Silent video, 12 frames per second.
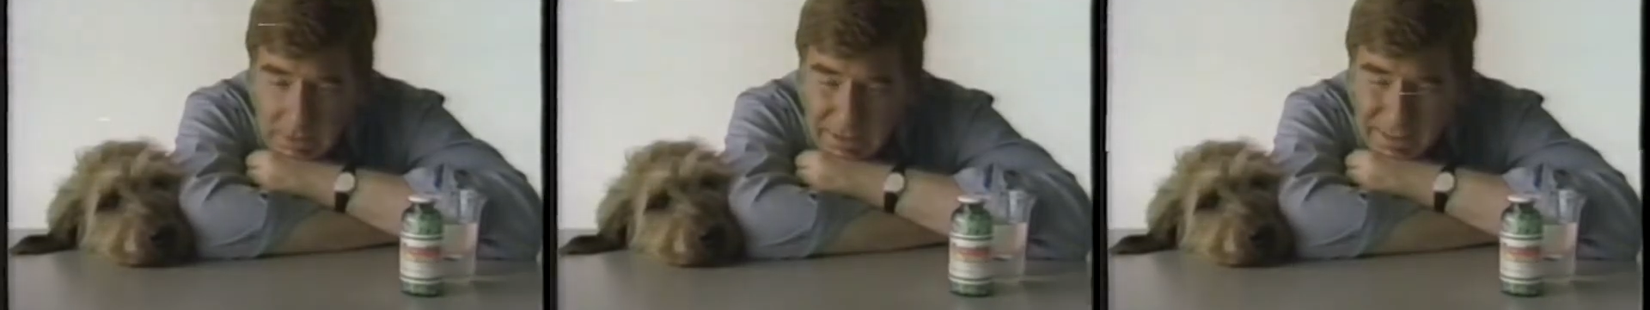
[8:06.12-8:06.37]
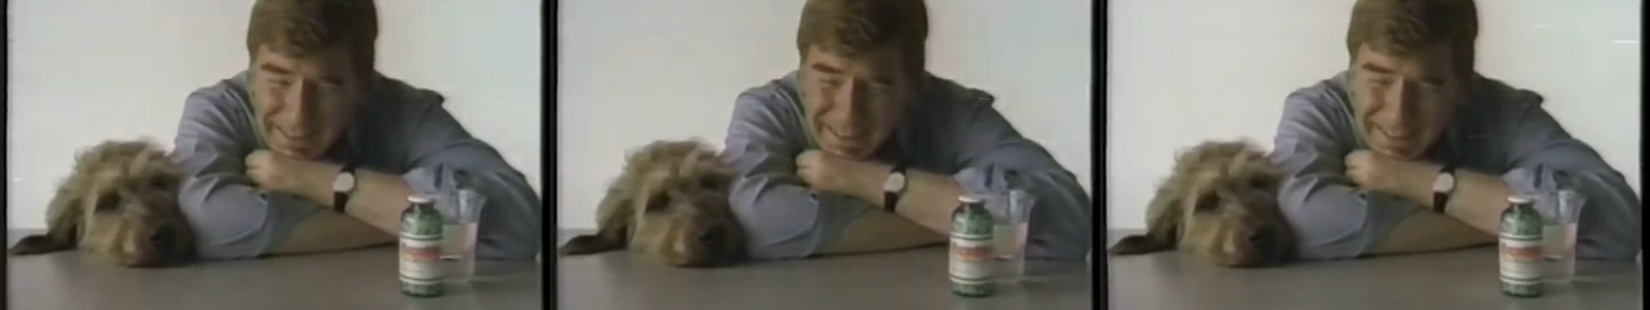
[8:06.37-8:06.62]
what
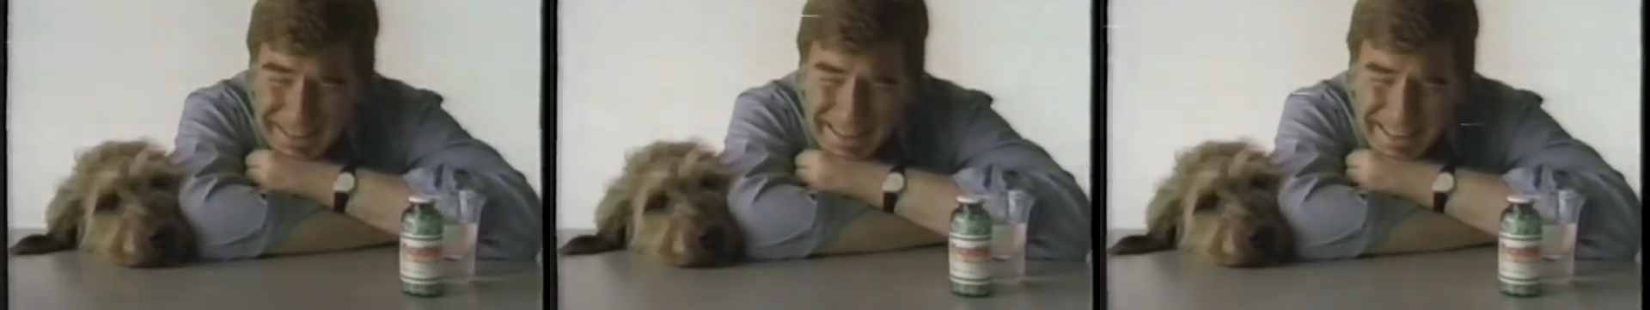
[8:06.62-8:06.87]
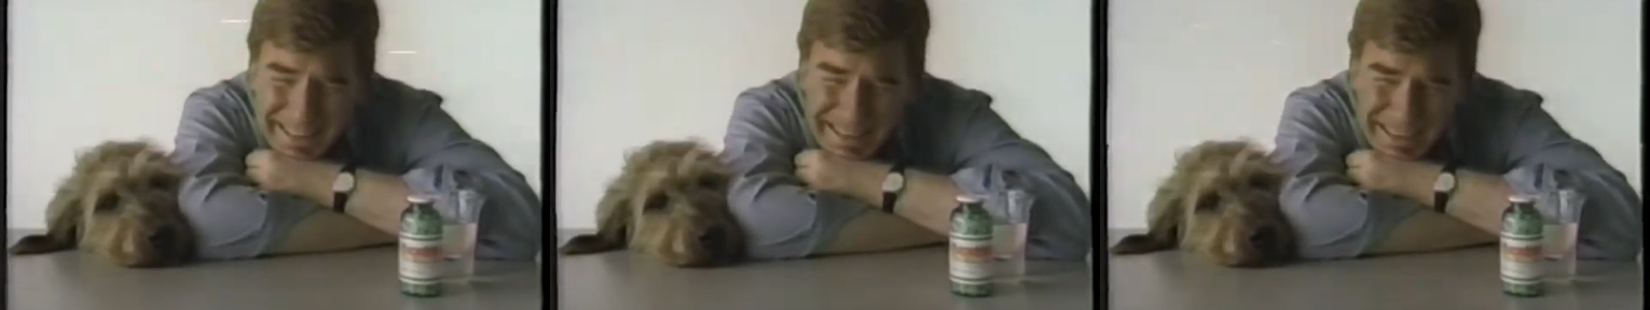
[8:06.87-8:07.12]
a
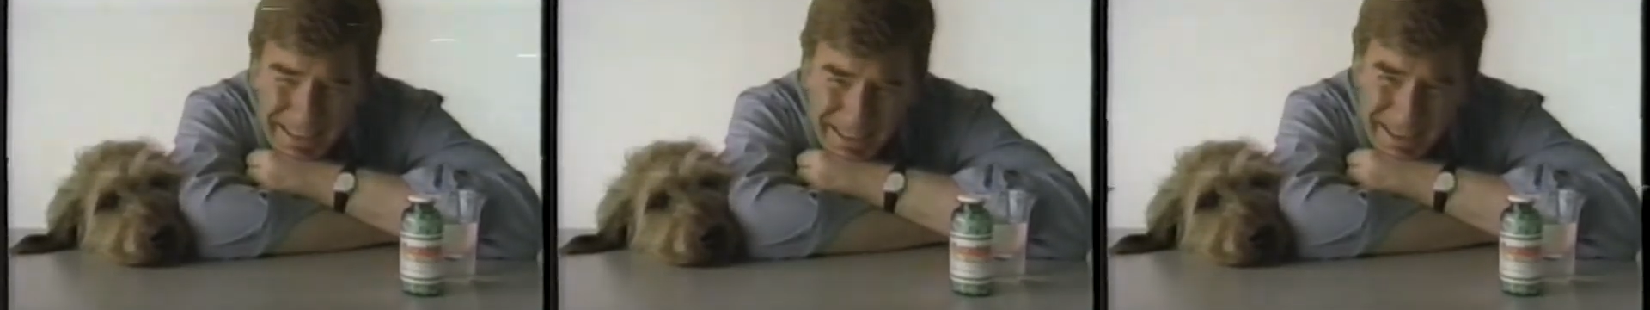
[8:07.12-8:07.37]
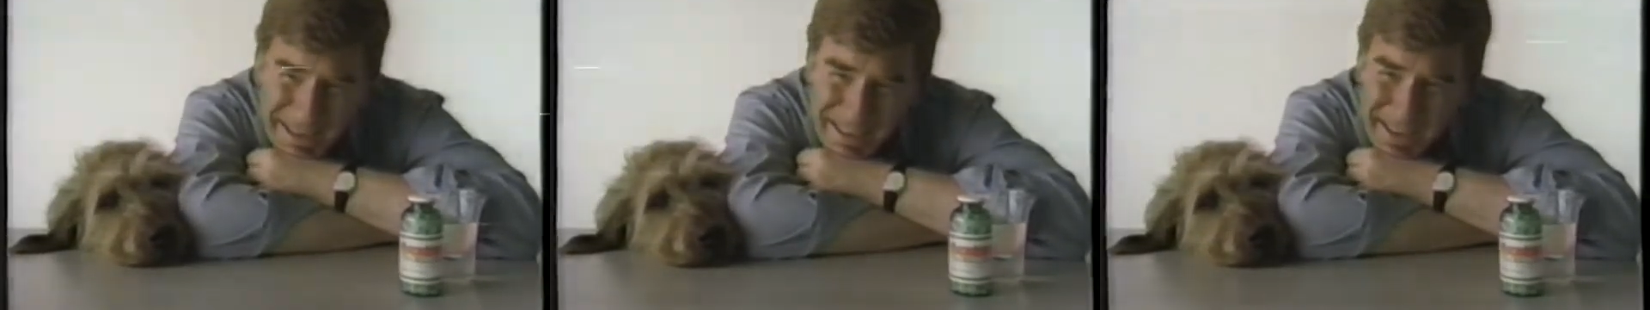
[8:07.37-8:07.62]

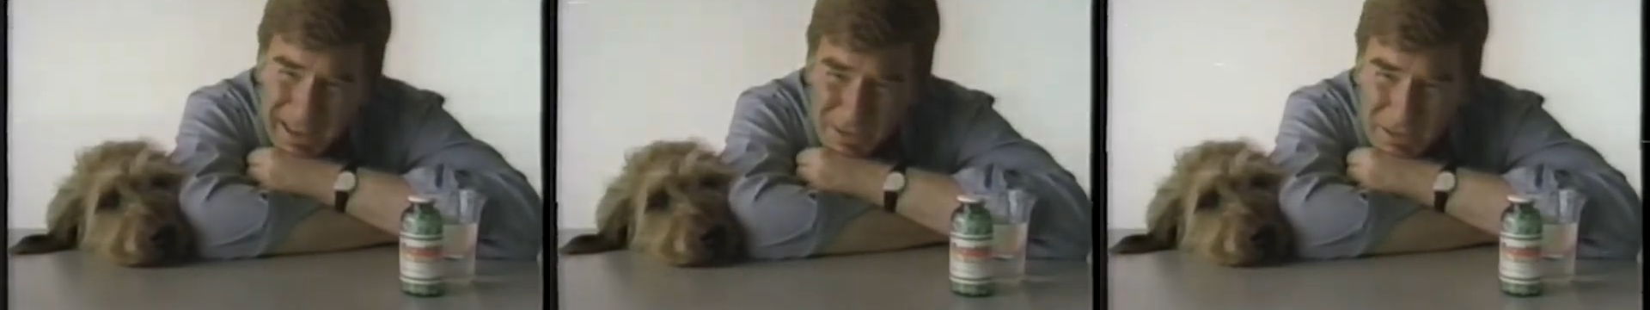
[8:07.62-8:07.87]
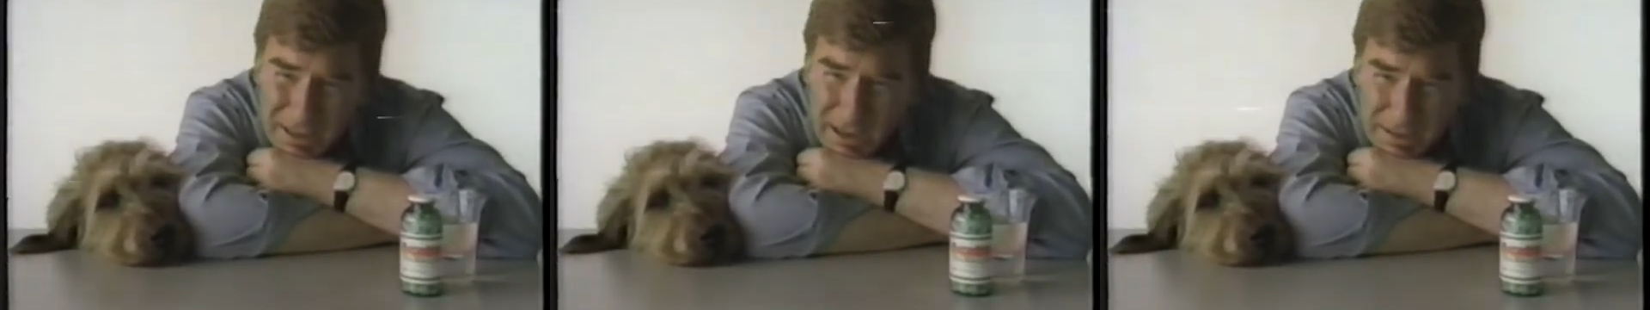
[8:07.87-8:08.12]
headache
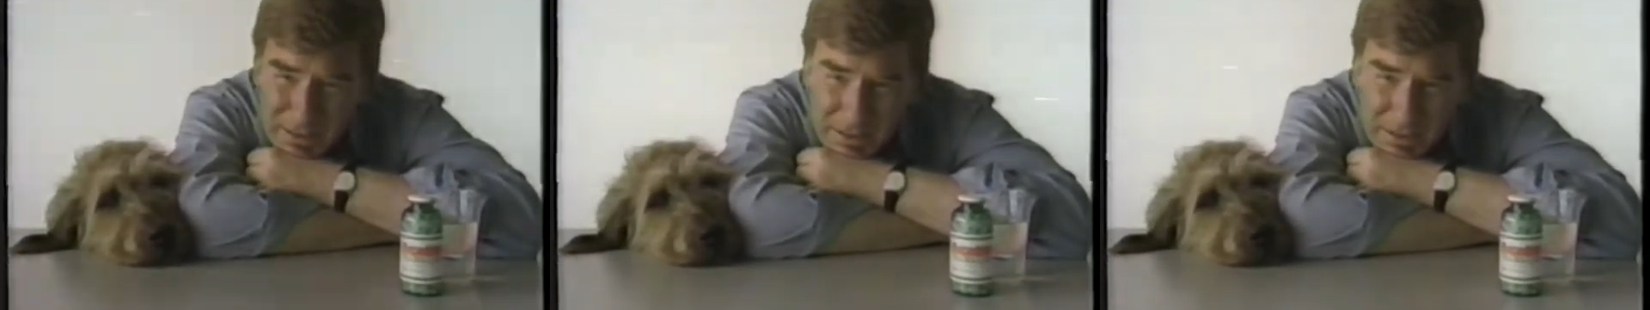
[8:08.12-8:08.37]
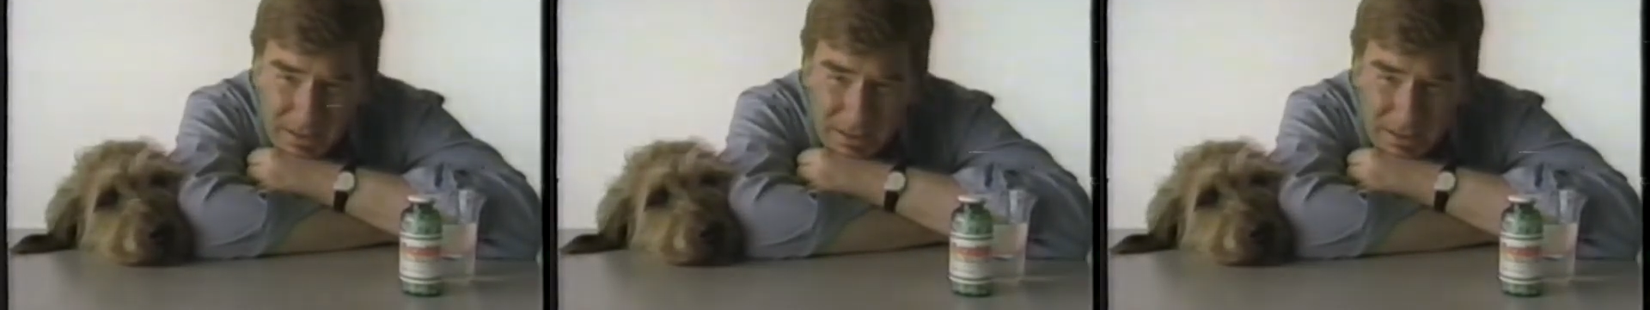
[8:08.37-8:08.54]
I've got.